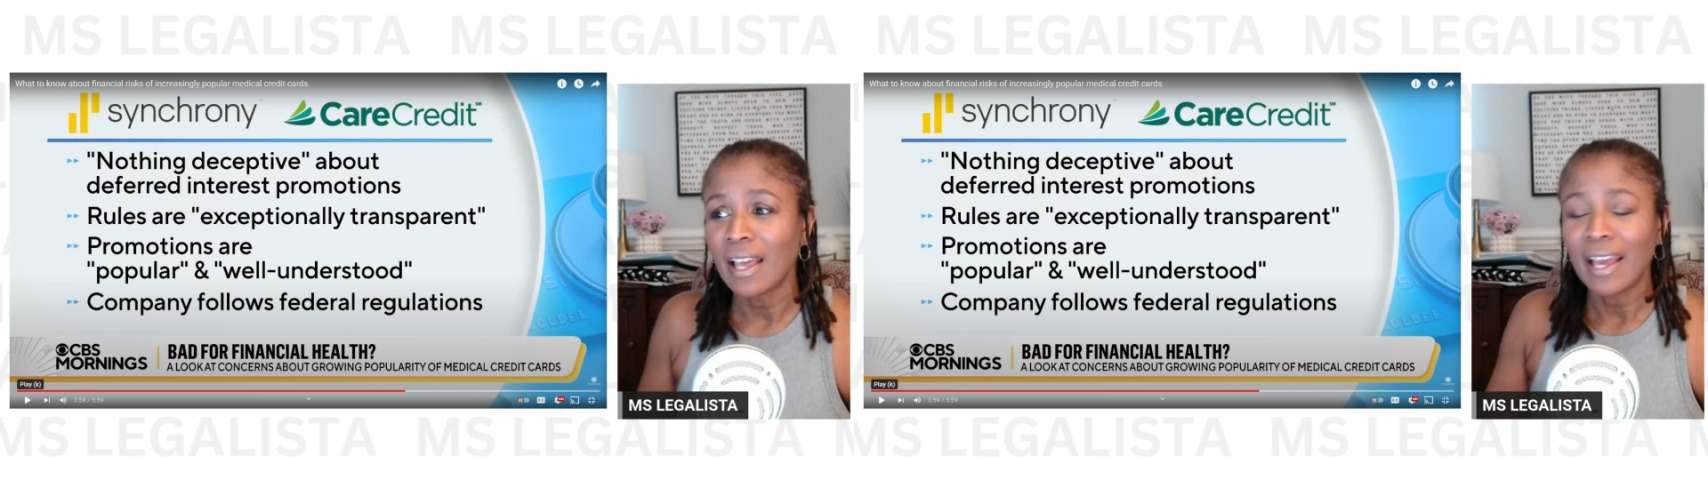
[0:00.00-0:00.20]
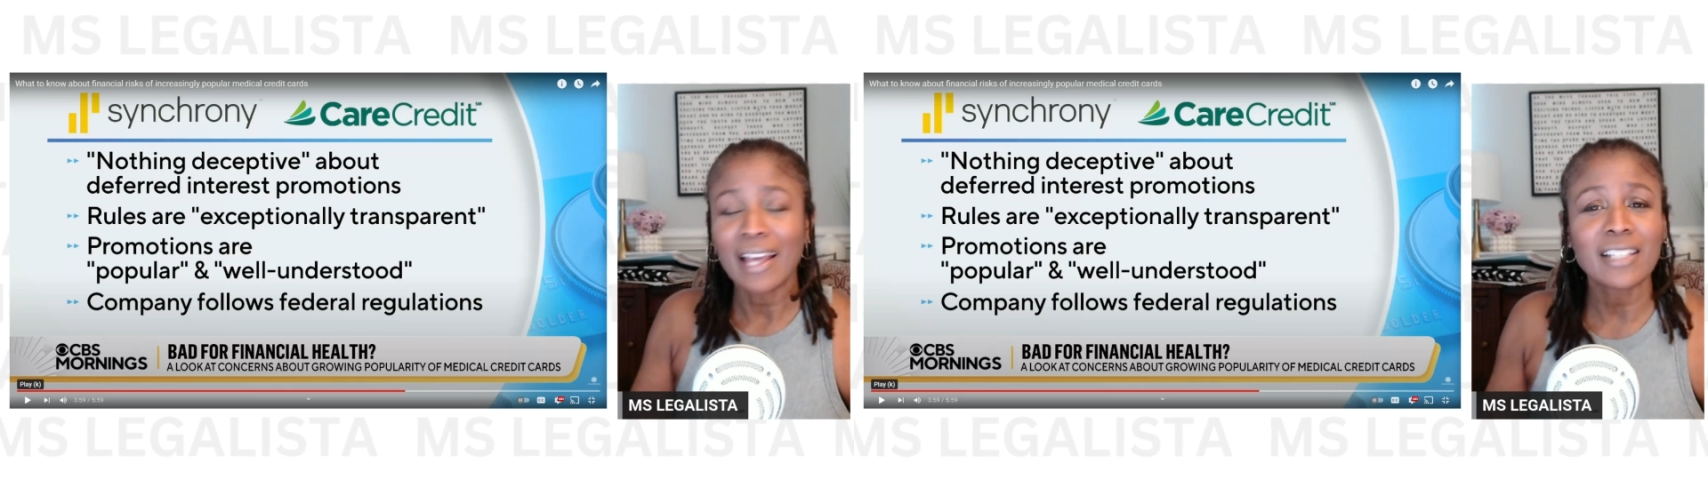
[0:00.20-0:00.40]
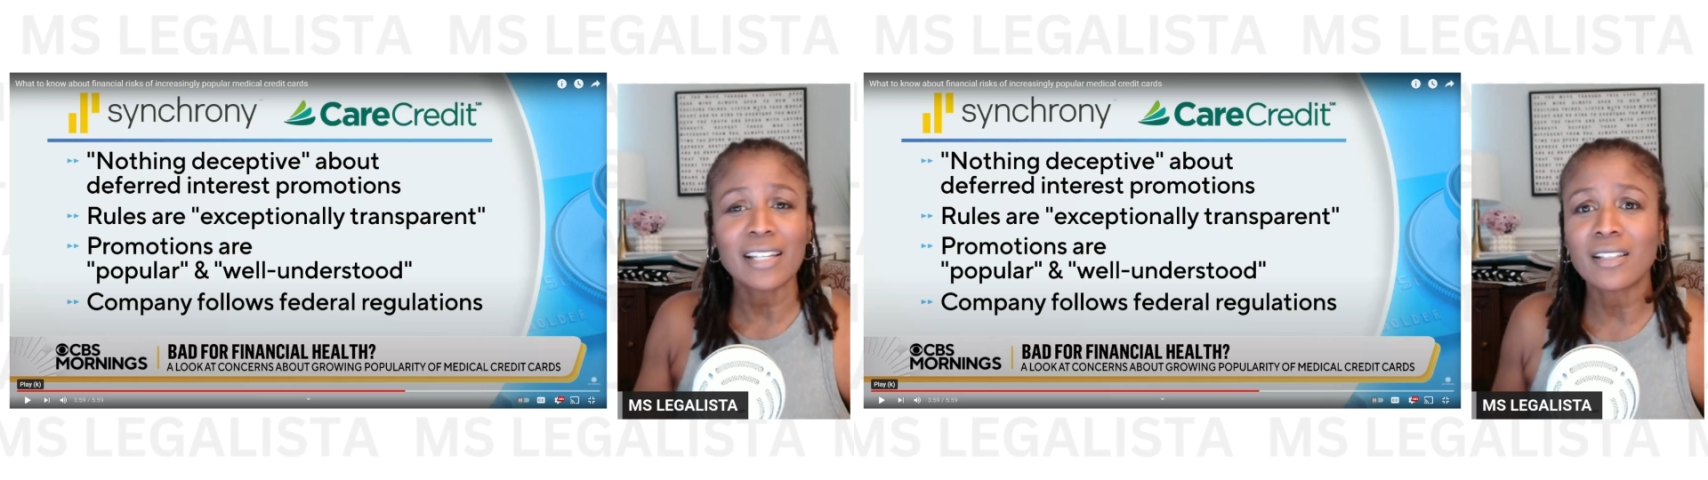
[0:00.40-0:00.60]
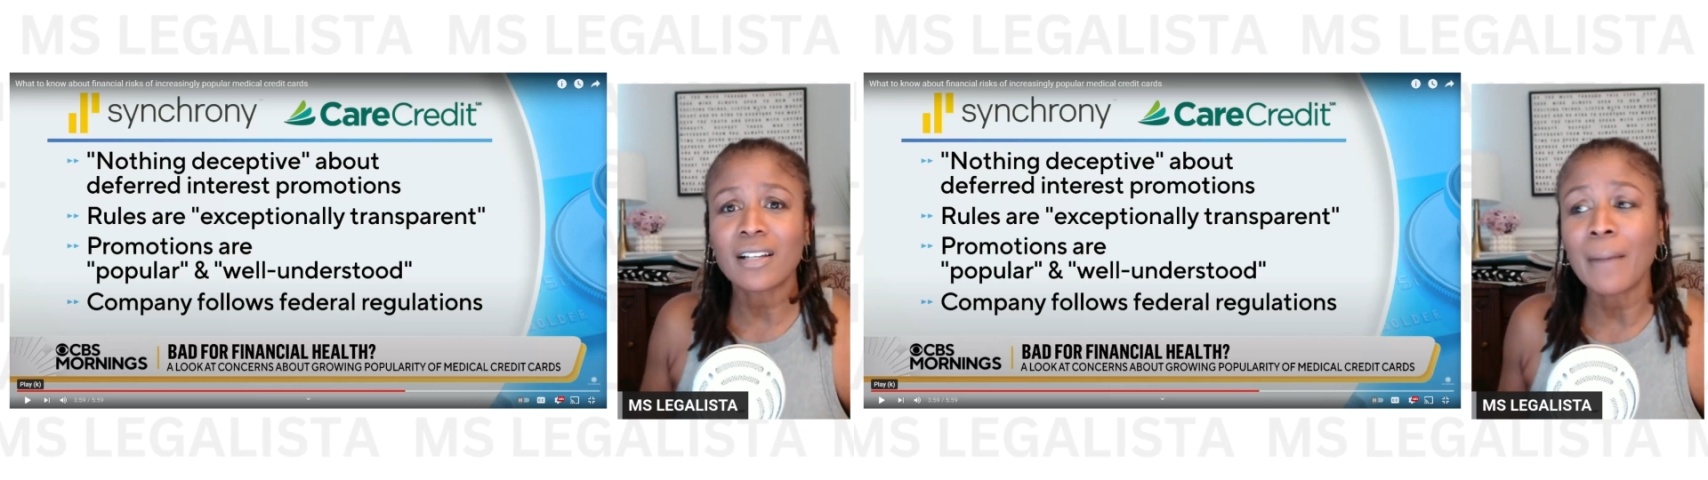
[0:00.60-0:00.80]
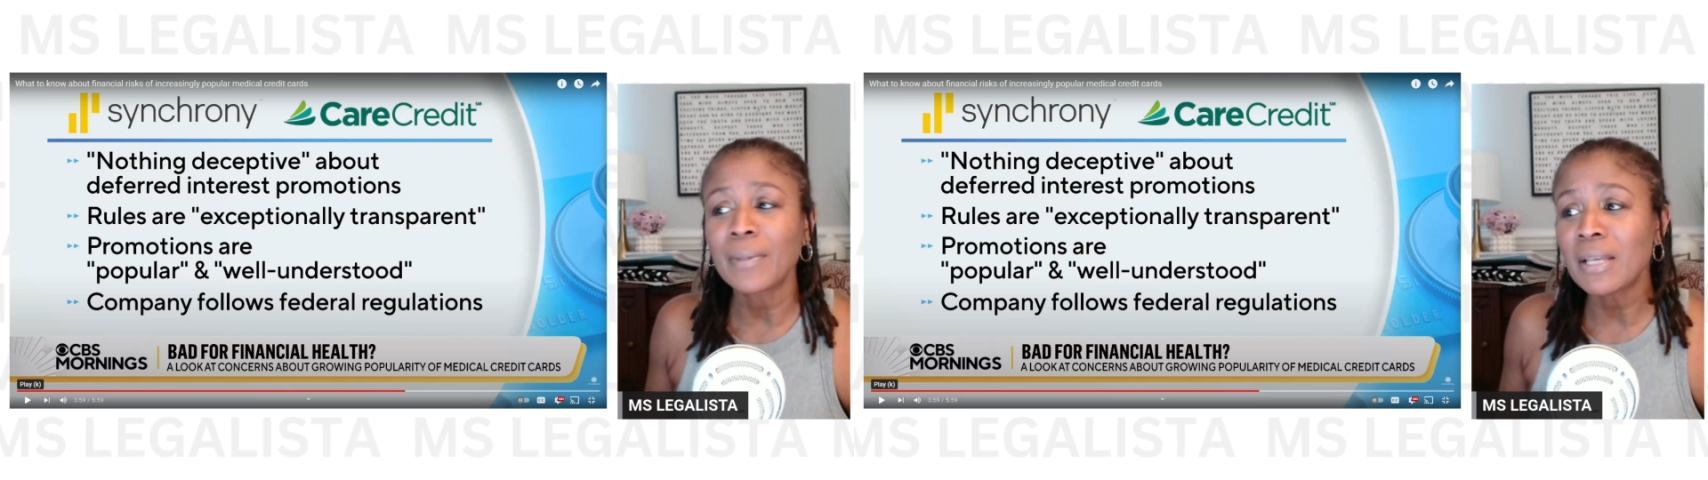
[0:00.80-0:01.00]
And yes, the
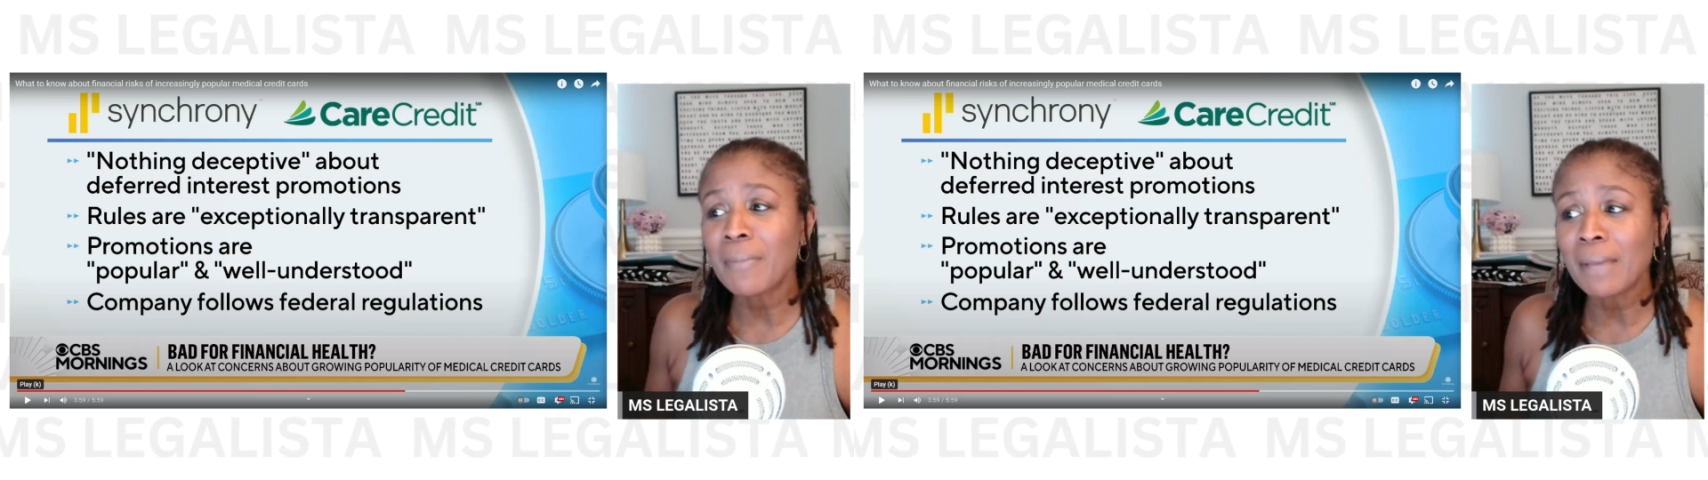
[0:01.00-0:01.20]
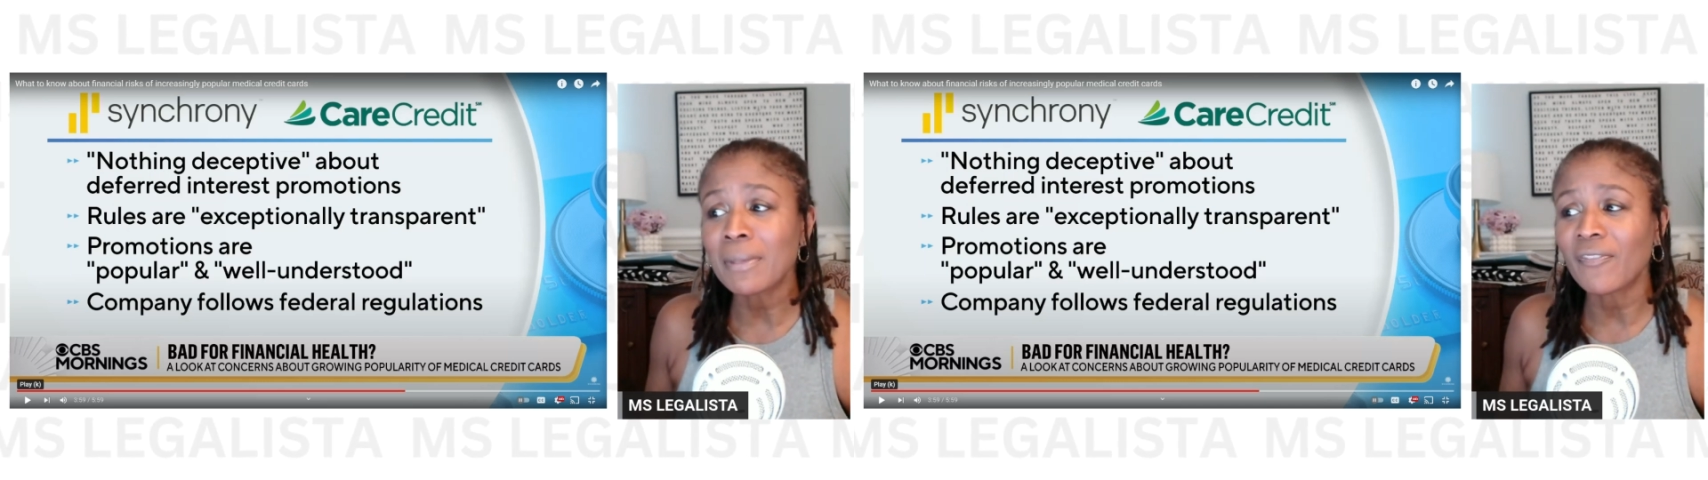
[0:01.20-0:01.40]
company may be